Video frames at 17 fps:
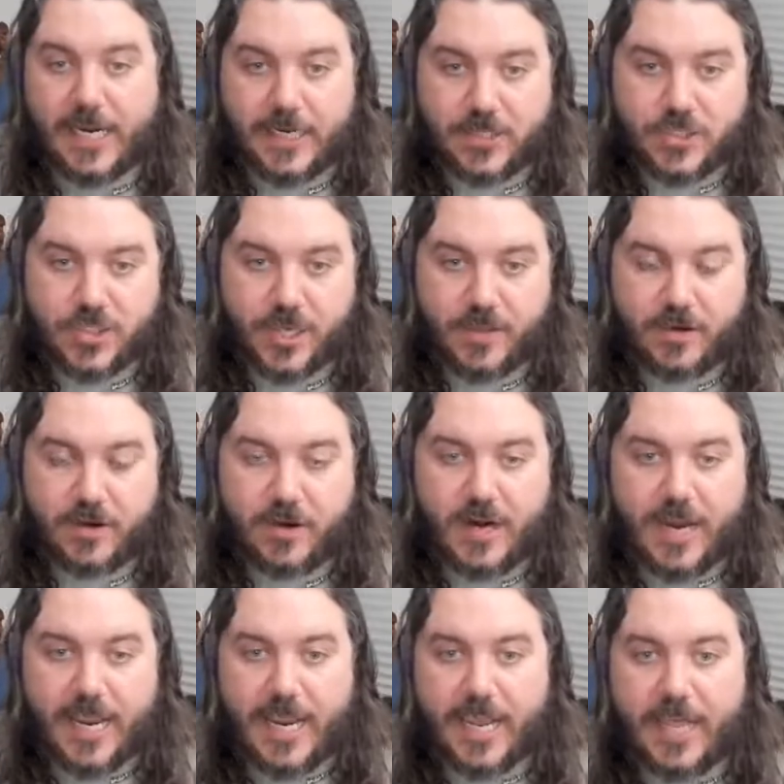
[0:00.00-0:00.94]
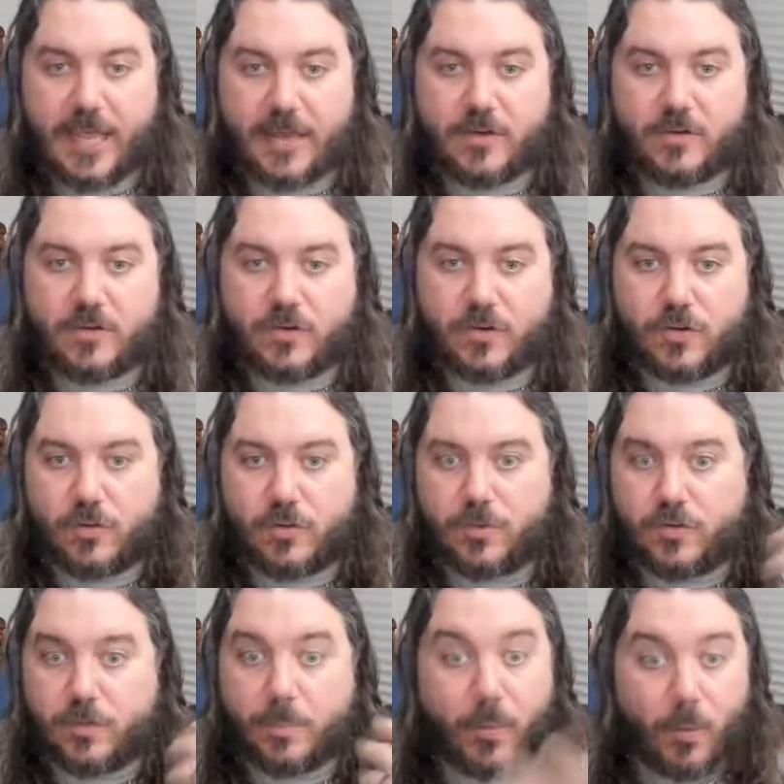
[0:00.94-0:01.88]
each other and to
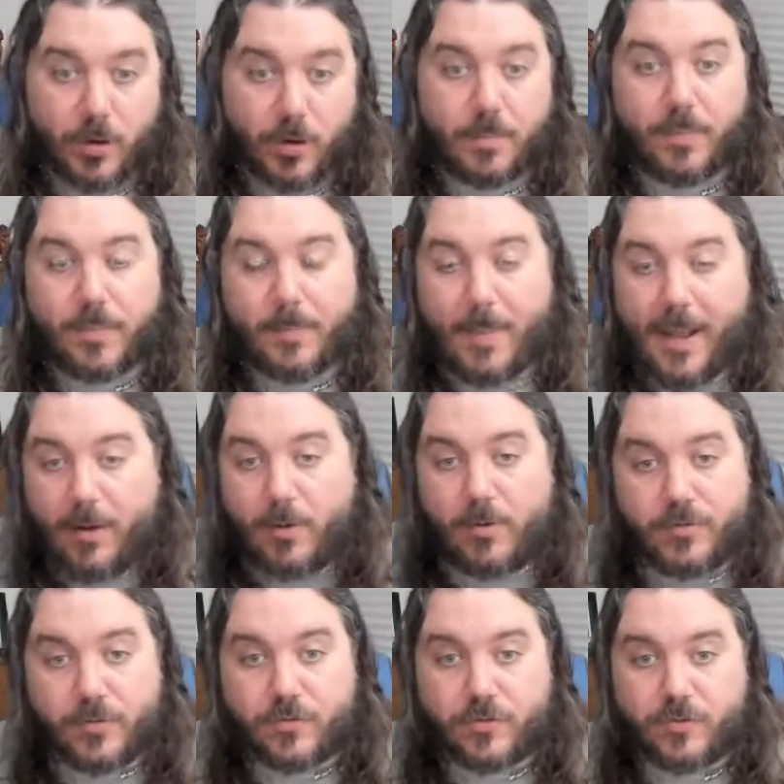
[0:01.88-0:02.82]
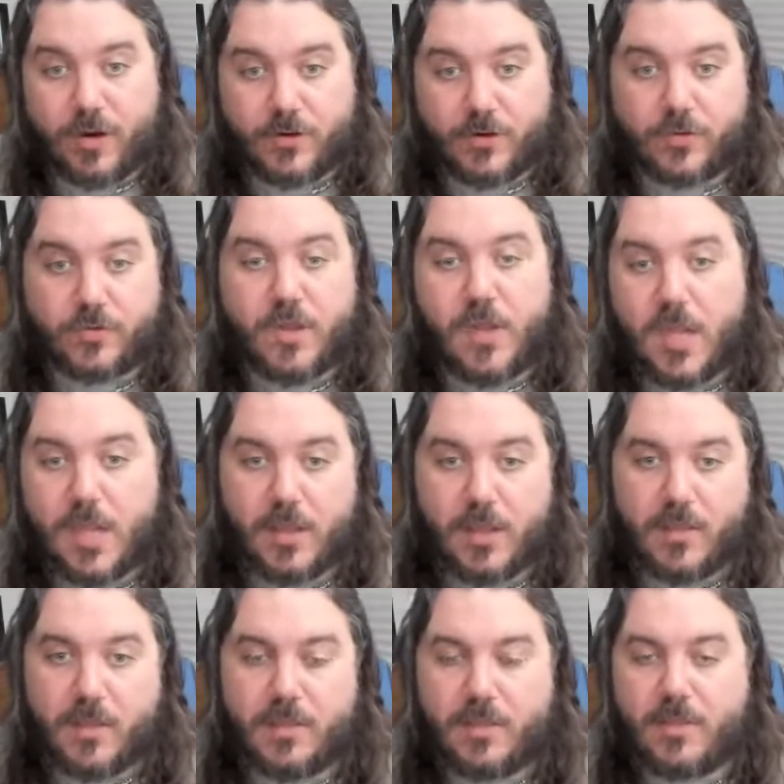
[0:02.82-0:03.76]
support powerful structures.
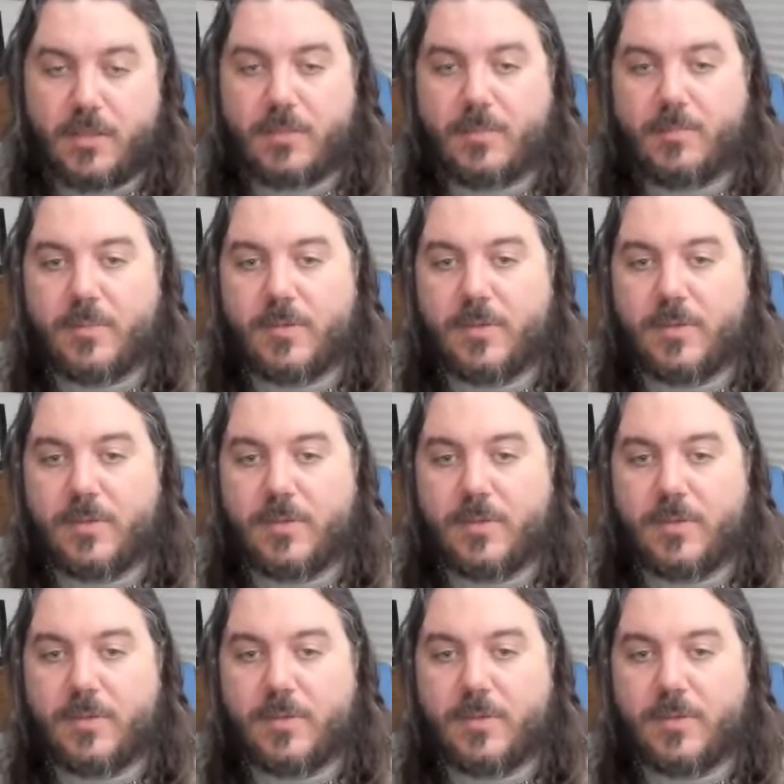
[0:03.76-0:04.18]
I'm